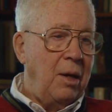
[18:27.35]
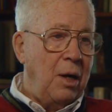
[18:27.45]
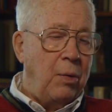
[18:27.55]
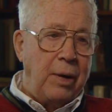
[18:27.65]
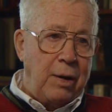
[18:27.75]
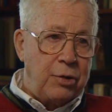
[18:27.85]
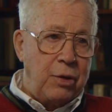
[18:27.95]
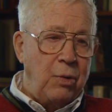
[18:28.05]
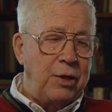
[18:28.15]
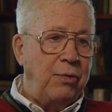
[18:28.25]
Now, when I was
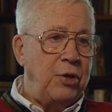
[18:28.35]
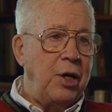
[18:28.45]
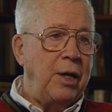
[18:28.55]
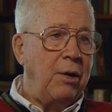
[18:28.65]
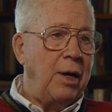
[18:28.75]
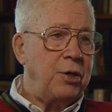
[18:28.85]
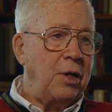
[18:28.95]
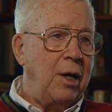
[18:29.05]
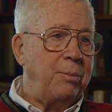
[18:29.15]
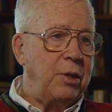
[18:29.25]
in West Virginia, I
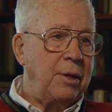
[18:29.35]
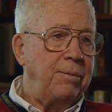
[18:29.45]
stopped